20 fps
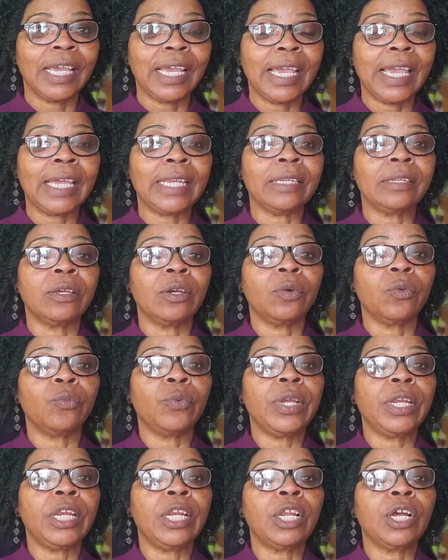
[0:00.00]
And
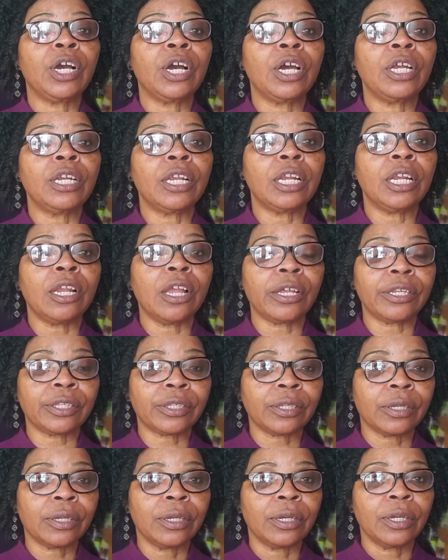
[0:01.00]
we learn a
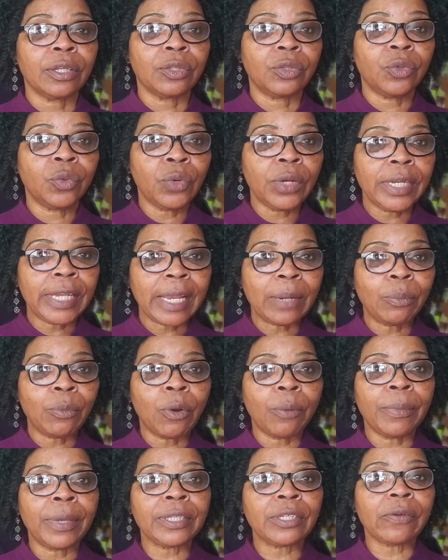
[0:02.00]
lot during that
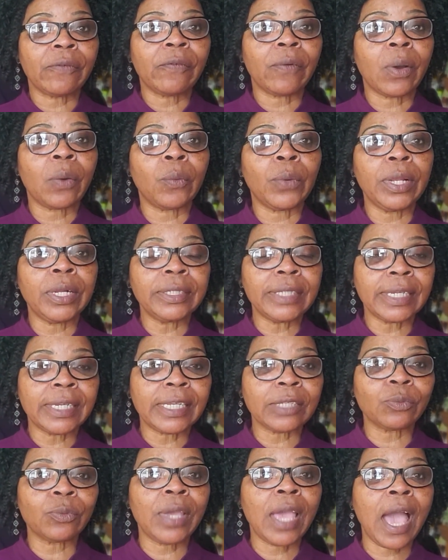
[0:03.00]
moment of our
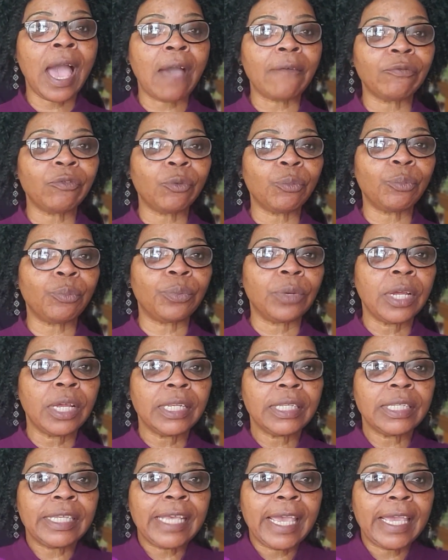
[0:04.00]
wilderness. We have to
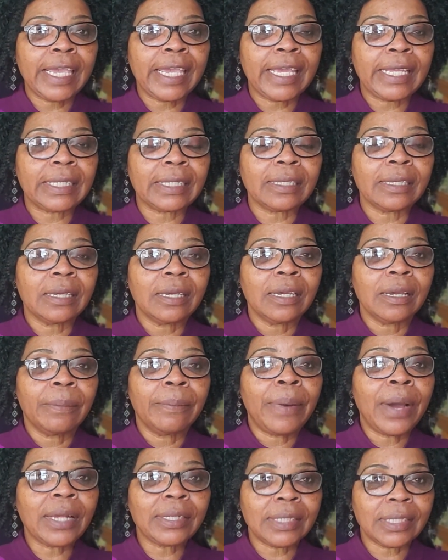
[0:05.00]
take it
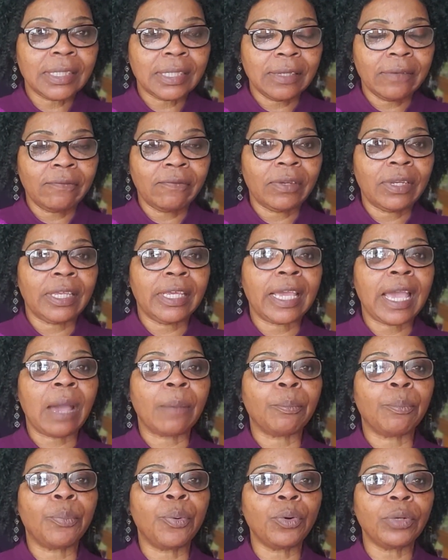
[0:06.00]
positively
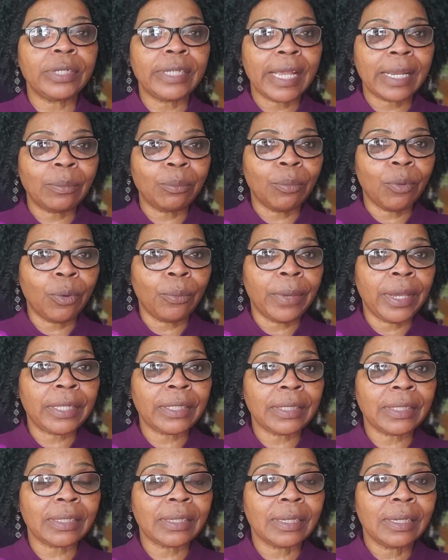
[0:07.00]
and put that
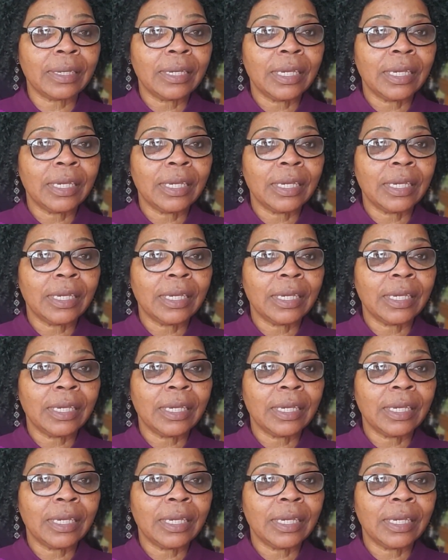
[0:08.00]
moment